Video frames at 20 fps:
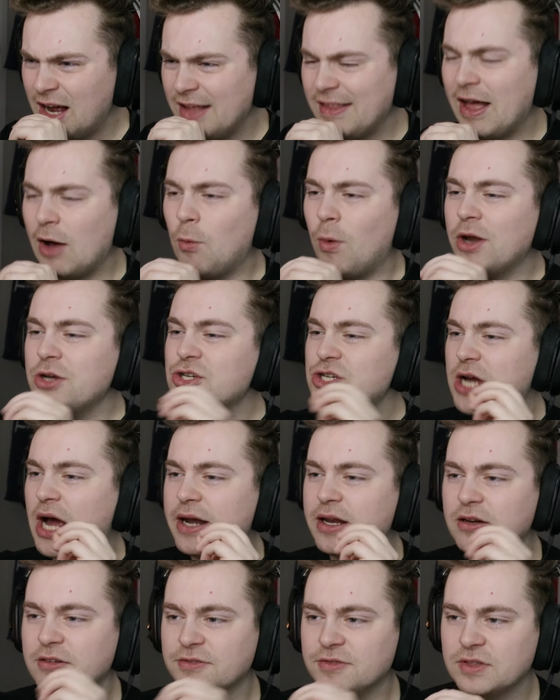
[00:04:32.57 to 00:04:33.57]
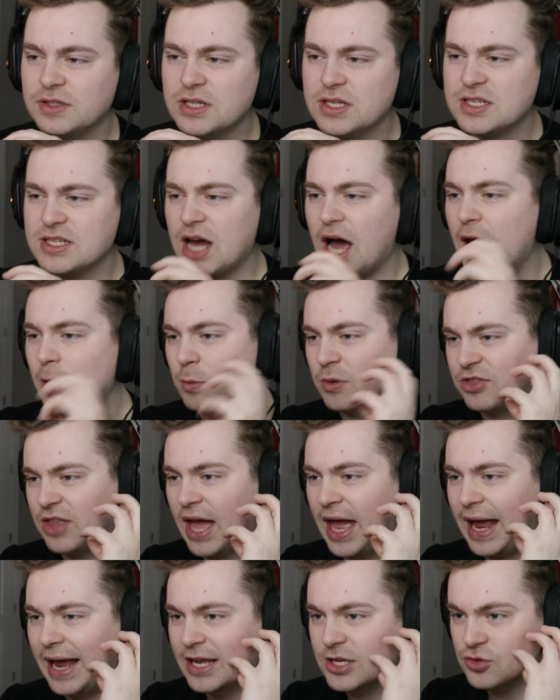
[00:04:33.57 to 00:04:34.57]
That one shot of San with the
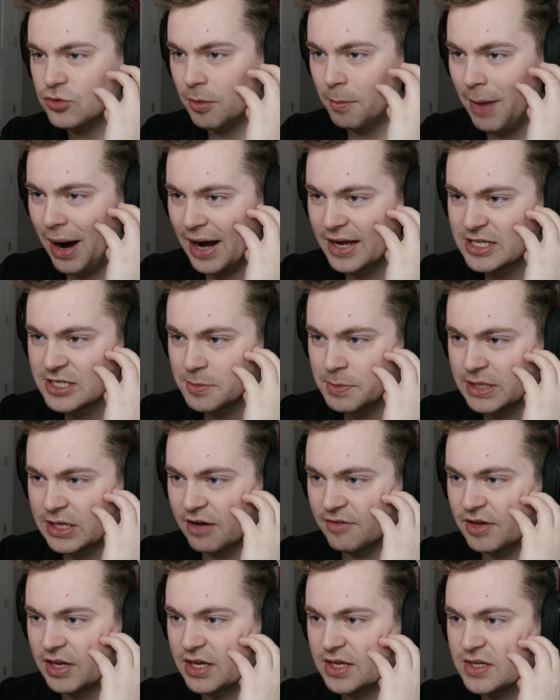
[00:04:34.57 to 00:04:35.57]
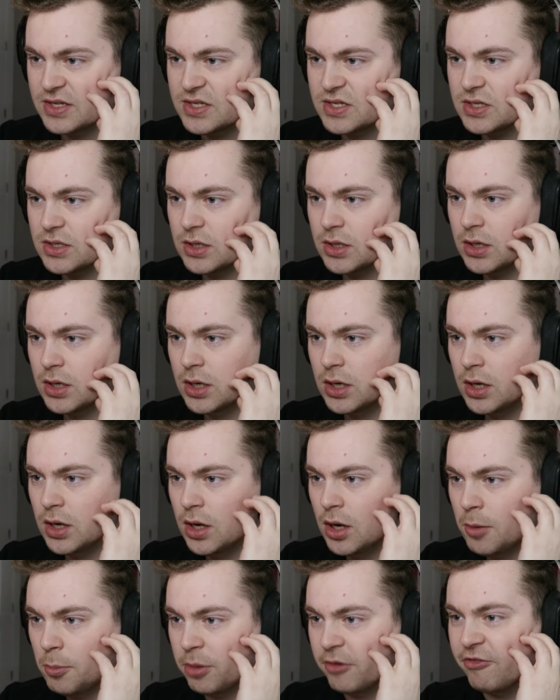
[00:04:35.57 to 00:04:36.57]
hands reminds me of his
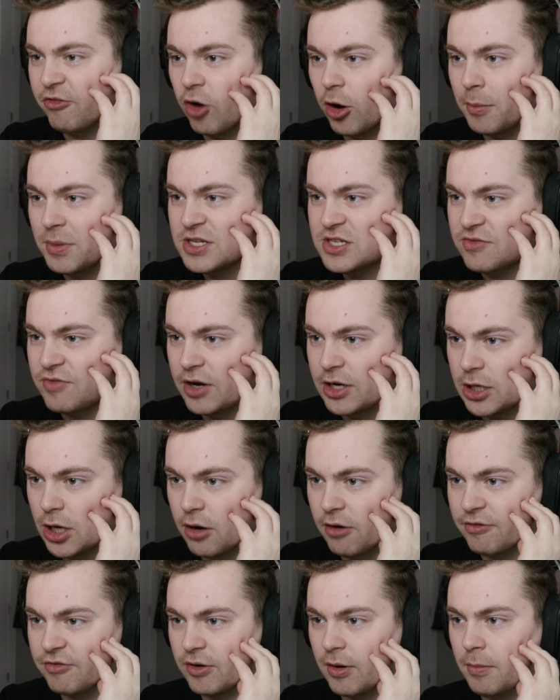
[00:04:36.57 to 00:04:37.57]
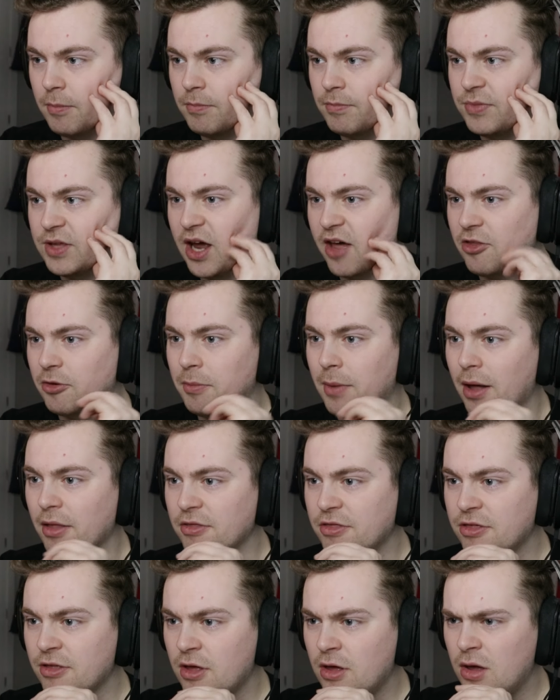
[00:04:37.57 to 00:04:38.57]
performance video from the other
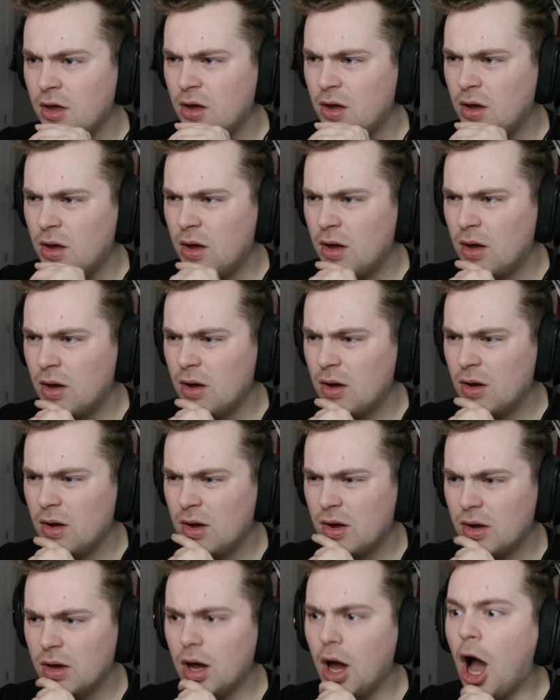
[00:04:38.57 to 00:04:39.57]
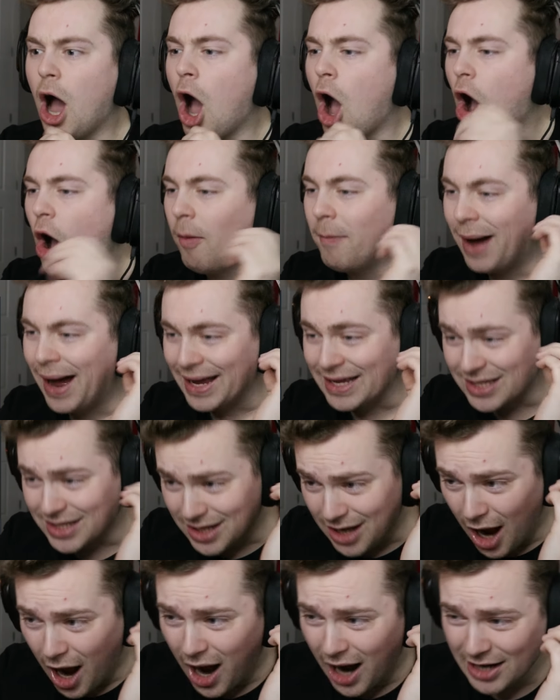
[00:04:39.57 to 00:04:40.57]
month. Oh my
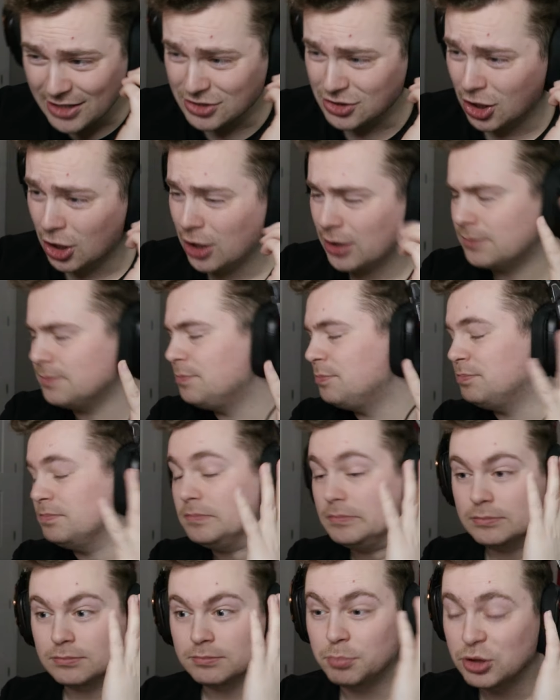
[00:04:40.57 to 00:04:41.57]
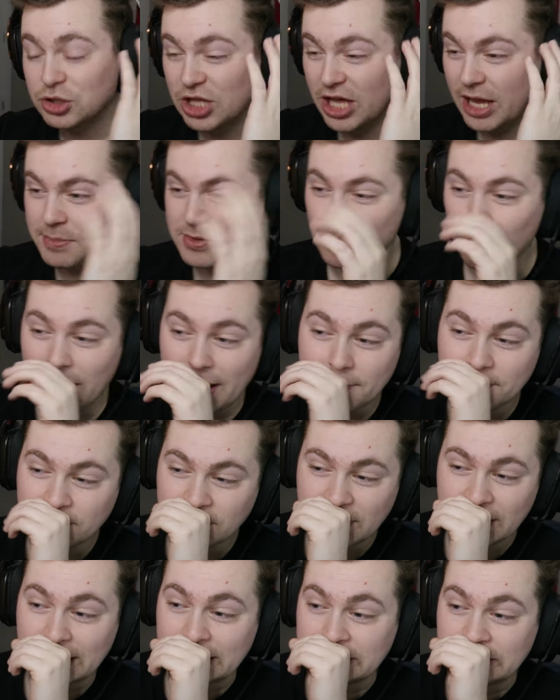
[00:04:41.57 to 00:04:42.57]
god, y'all. Put the hips away.
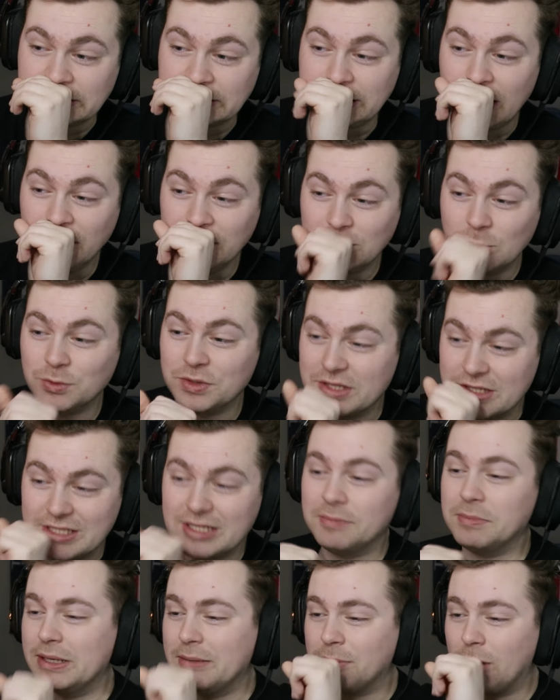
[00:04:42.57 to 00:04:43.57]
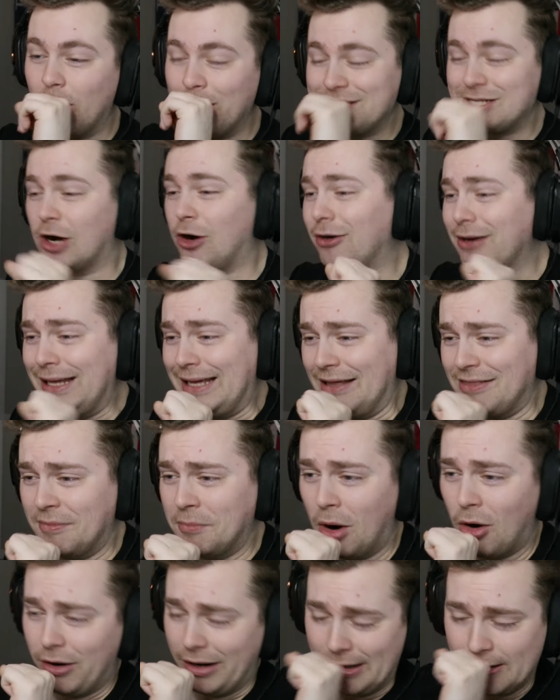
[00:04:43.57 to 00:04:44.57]
Don't do this to me, bro. It's early in the
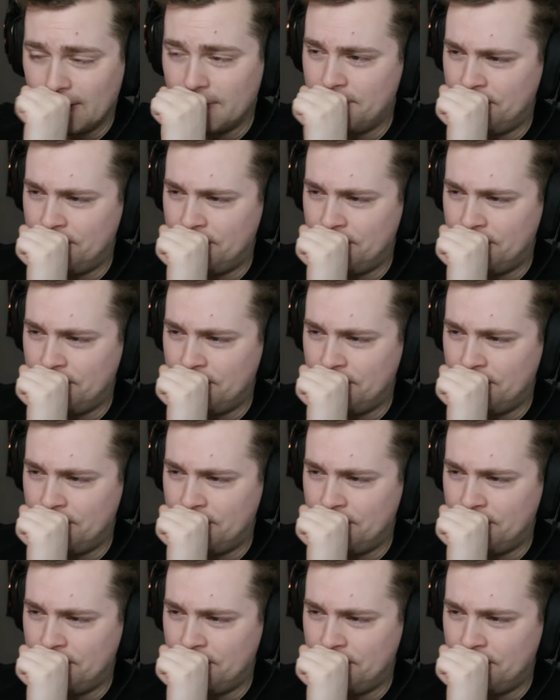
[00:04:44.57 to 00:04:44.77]
morning.